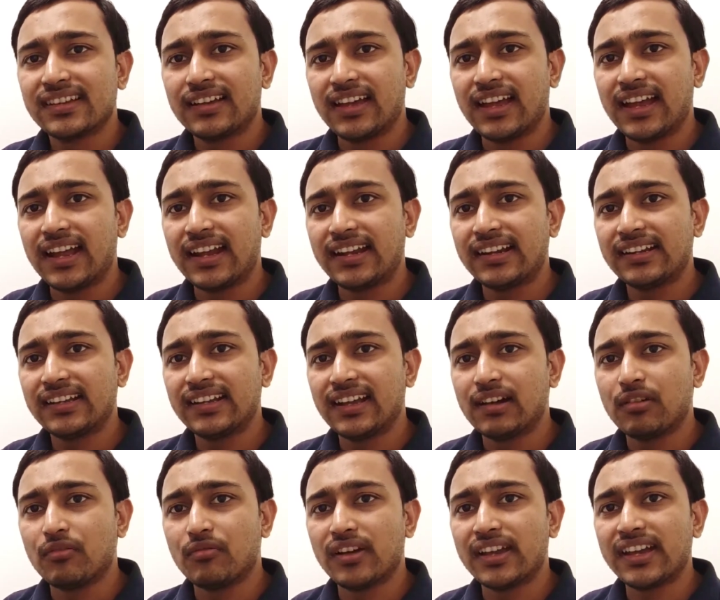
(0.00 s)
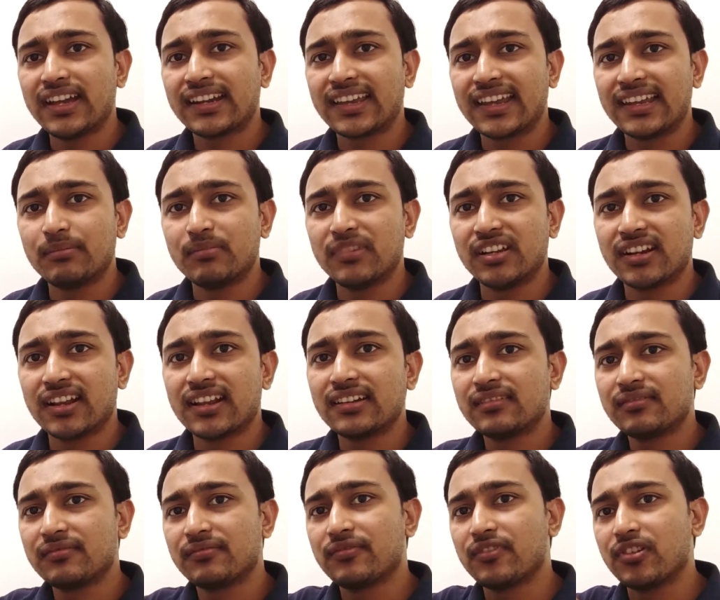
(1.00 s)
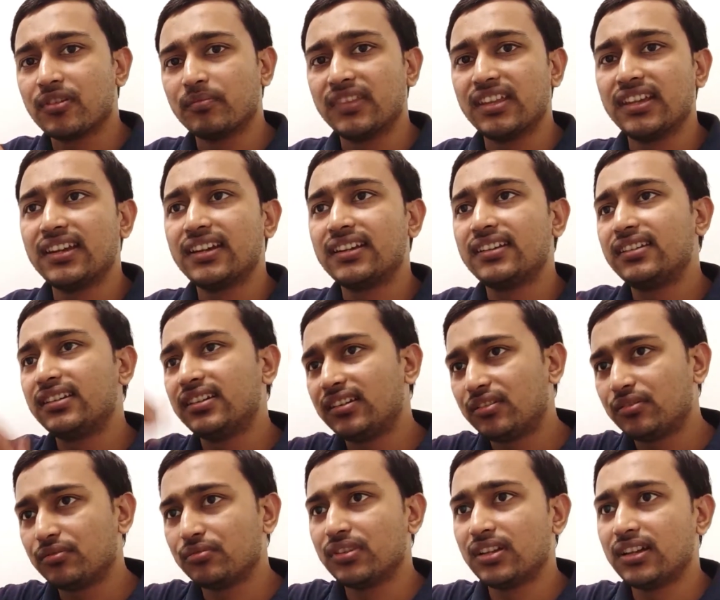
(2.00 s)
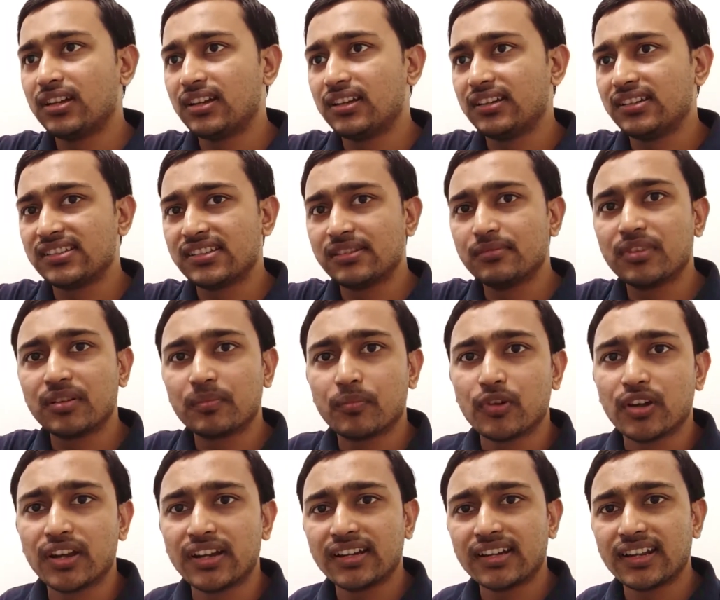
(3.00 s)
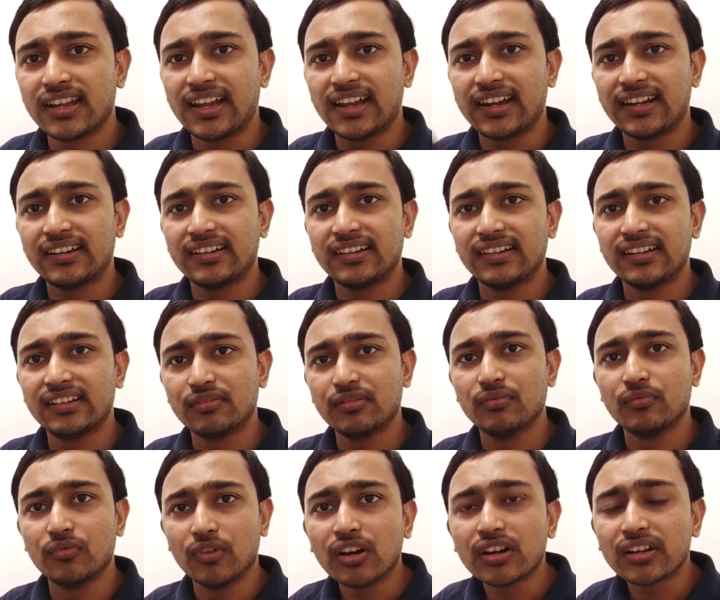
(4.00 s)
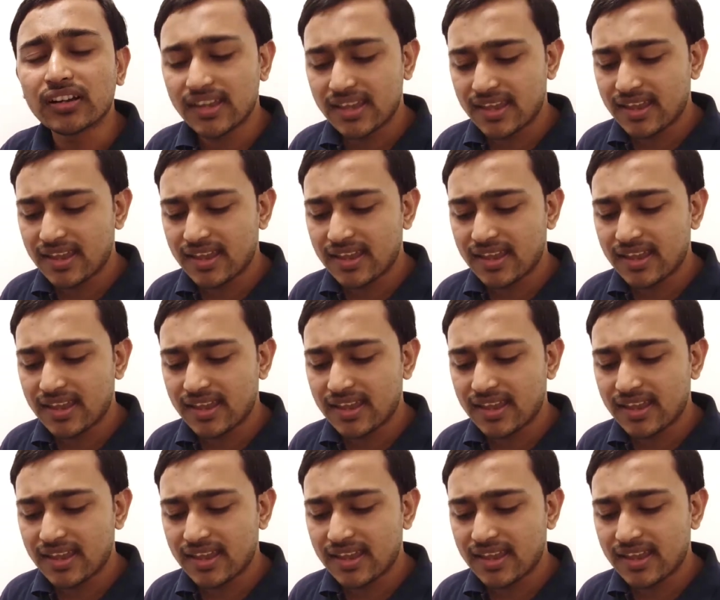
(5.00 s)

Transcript: and a wire can be run from there to the receiver point and it will work.